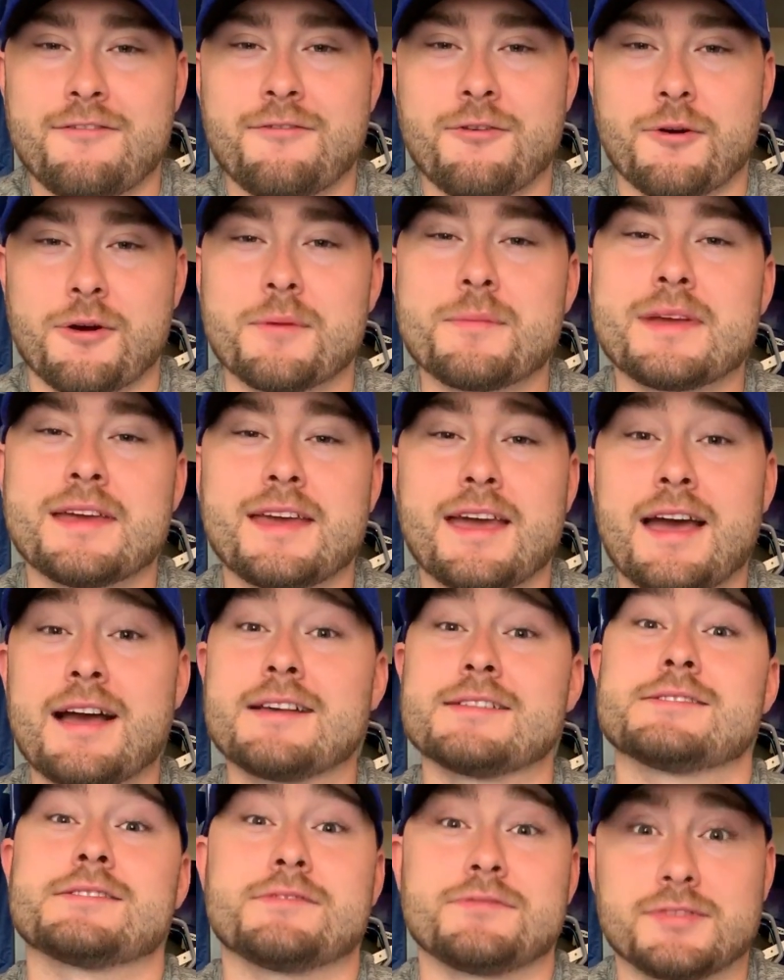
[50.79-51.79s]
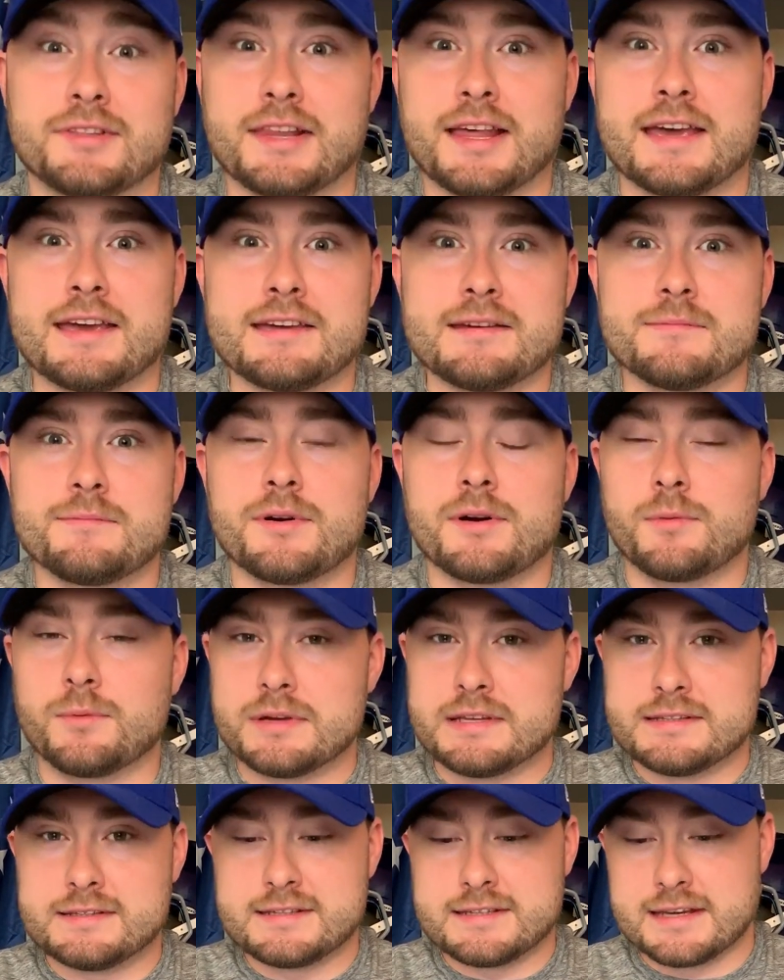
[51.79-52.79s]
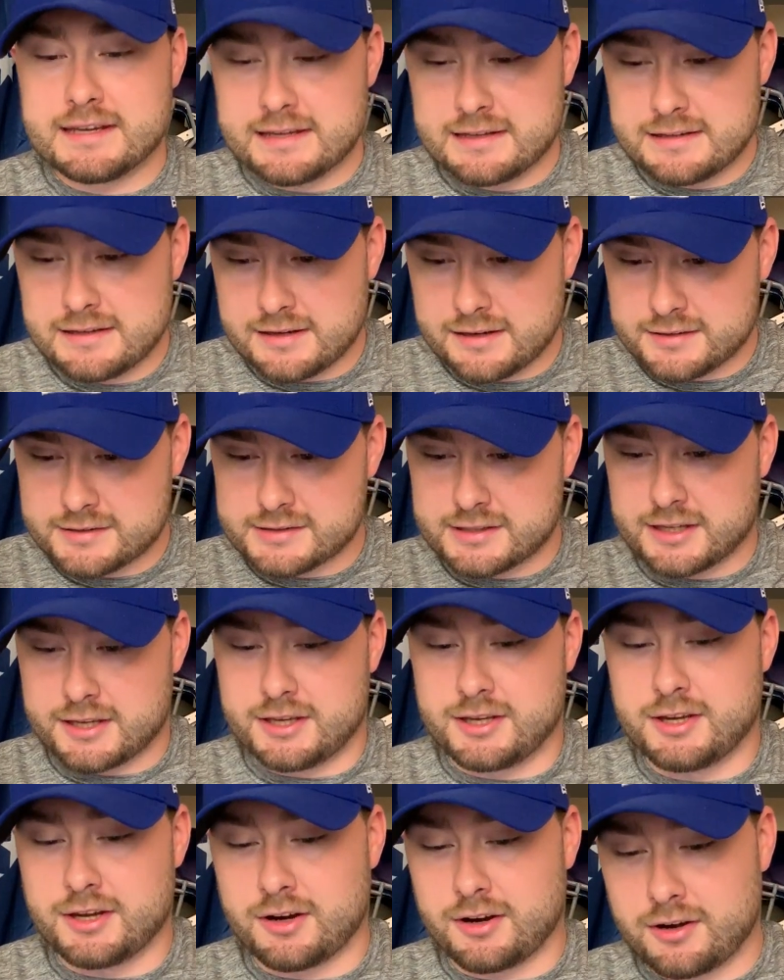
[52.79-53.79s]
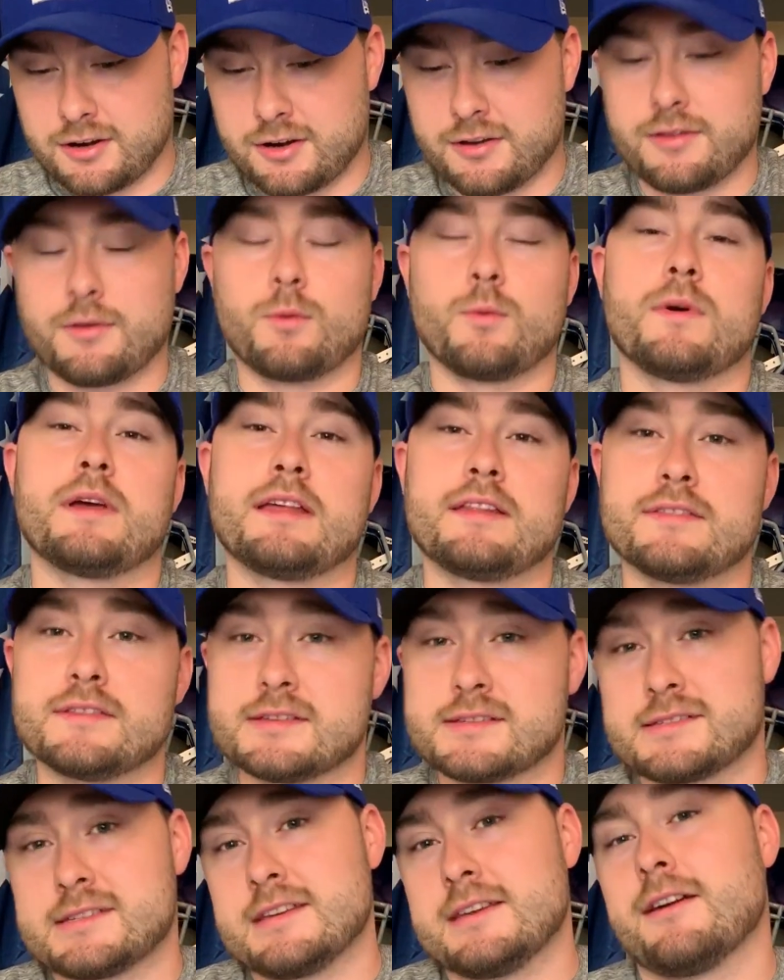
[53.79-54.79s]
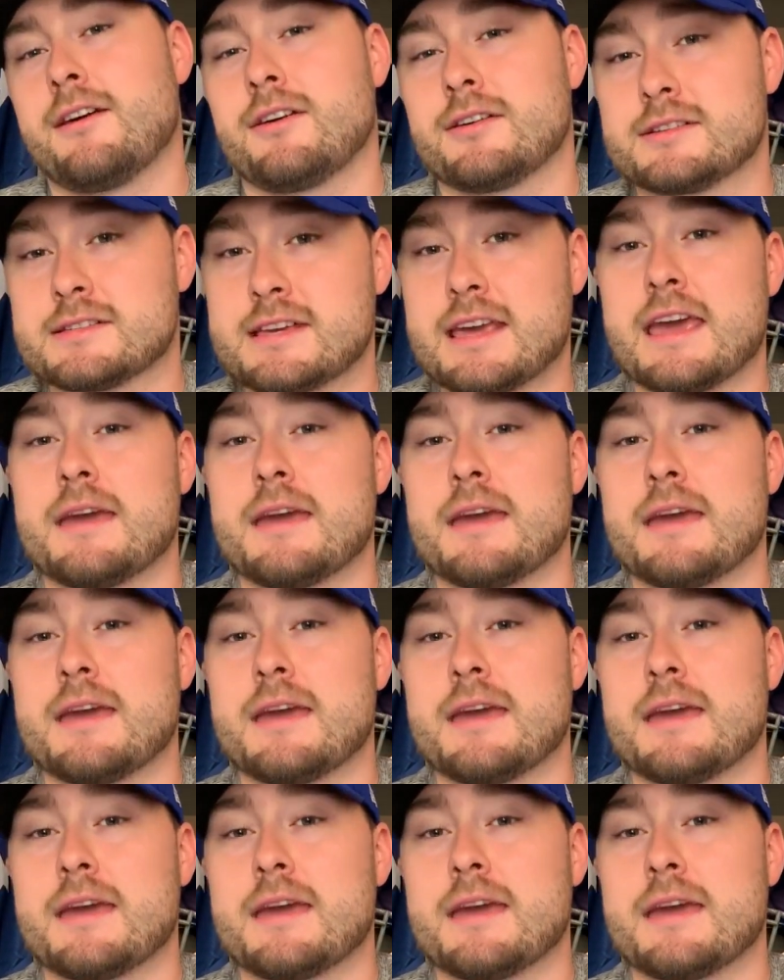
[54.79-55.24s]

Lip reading: for me as of late, but we did secure the win. The Seahawks